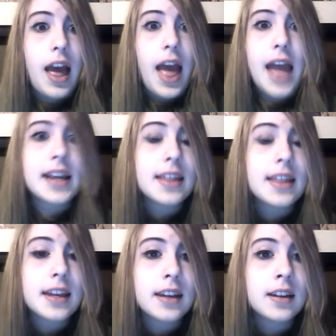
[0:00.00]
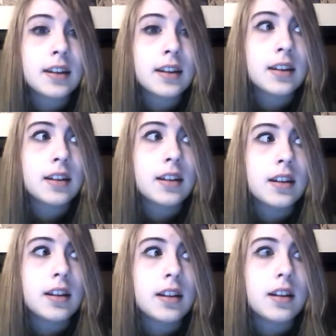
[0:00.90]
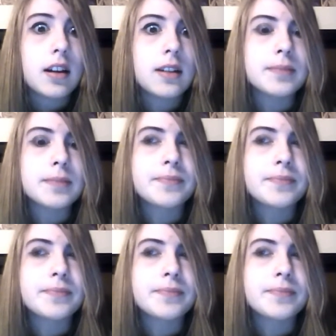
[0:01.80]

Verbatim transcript: anything, um,